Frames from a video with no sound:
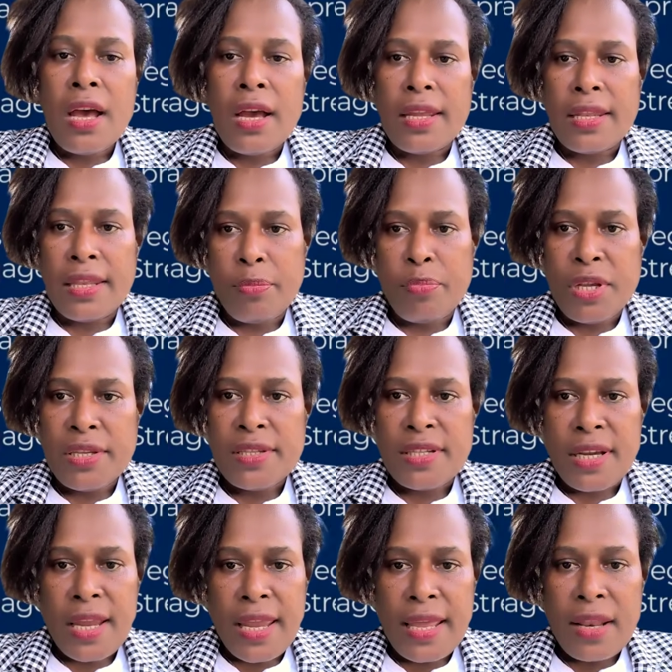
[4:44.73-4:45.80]
It
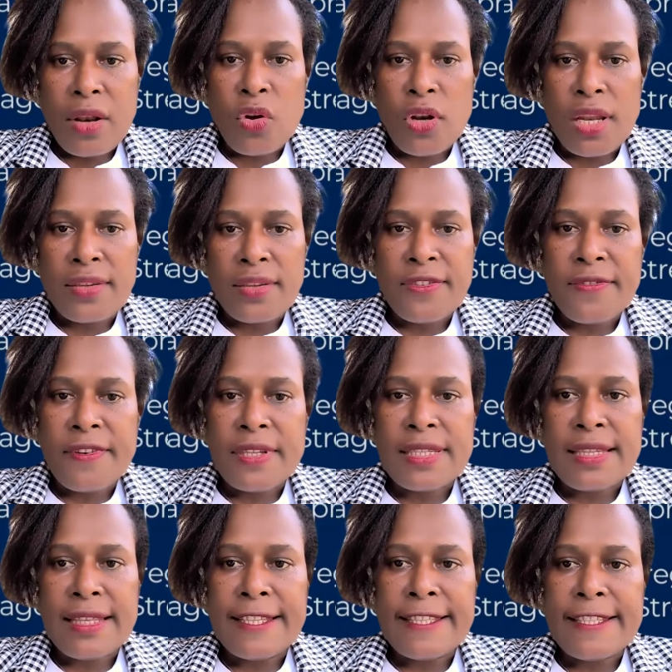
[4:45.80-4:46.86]
depends again on its
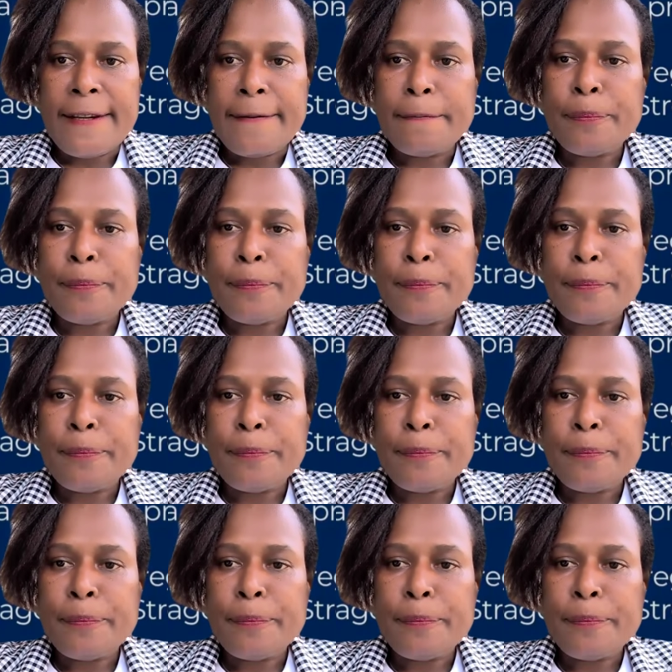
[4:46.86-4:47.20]
facility.